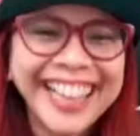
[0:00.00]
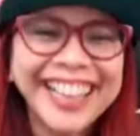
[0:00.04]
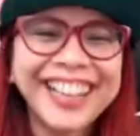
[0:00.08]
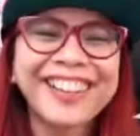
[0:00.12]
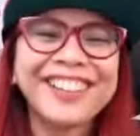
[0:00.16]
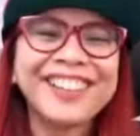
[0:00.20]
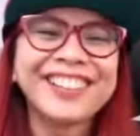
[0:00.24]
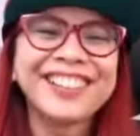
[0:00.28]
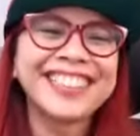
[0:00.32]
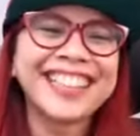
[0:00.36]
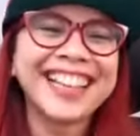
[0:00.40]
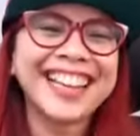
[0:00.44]

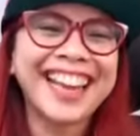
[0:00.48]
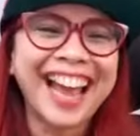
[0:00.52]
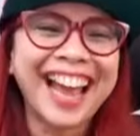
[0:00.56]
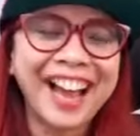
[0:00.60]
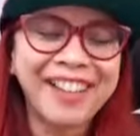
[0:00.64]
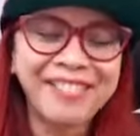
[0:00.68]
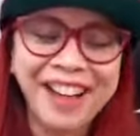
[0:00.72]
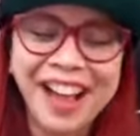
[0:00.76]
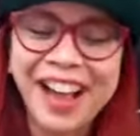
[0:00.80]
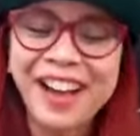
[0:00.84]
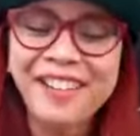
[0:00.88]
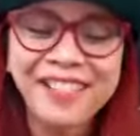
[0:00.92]
goals that I
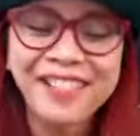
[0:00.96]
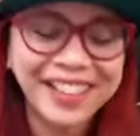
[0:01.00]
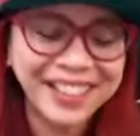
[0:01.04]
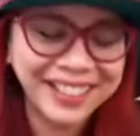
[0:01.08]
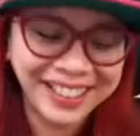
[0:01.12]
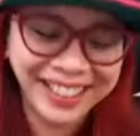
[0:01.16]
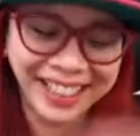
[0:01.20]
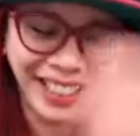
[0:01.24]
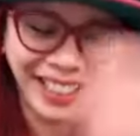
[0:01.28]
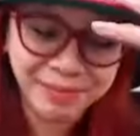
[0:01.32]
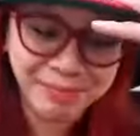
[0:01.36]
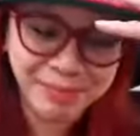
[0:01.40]
have. I have a, uh,
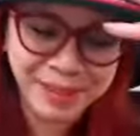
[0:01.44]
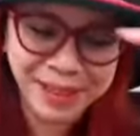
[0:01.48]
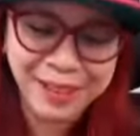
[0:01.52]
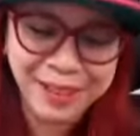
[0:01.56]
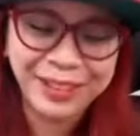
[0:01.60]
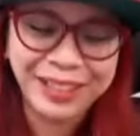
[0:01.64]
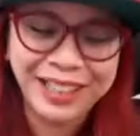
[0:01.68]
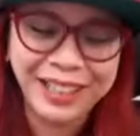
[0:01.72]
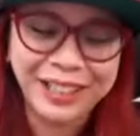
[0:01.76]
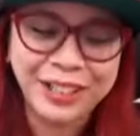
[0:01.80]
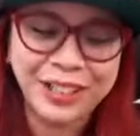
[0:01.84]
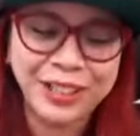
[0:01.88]
like big
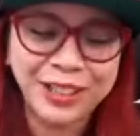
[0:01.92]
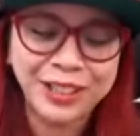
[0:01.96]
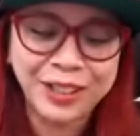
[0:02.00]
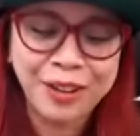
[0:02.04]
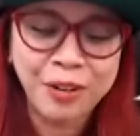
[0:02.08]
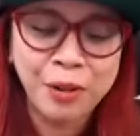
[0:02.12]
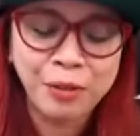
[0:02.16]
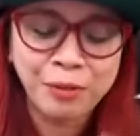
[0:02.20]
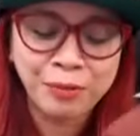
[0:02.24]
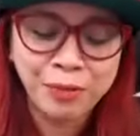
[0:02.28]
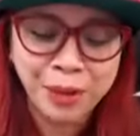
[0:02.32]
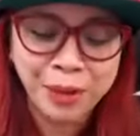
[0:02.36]
audacious
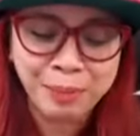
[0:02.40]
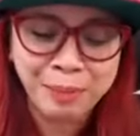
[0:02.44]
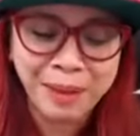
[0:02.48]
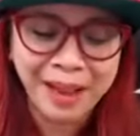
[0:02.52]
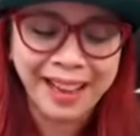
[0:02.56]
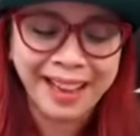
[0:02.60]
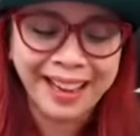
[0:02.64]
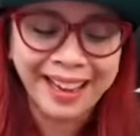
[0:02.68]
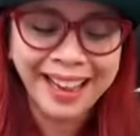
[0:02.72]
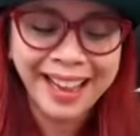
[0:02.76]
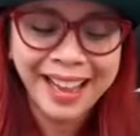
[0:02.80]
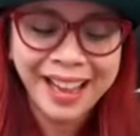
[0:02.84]
goal for
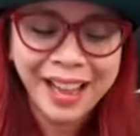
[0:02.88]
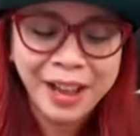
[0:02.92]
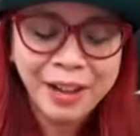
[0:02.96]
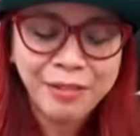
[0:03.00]
my